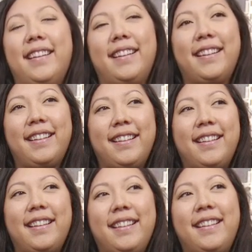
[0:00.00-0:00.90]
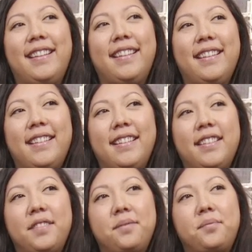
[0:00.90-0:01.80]

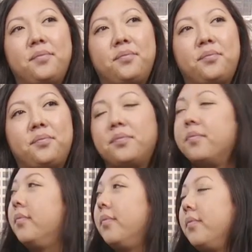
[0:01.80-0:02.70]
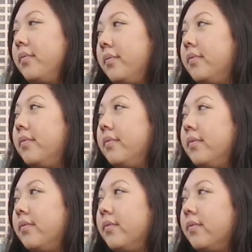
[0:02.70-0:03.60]

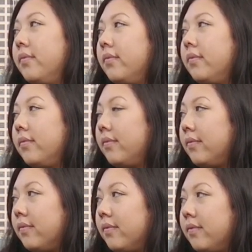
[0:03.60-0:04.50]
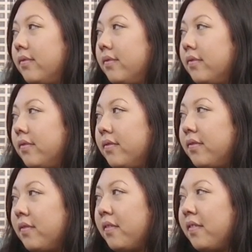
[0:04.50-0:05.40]

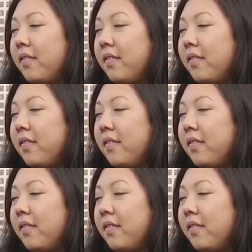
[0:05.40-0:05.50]
This person isn't speaking.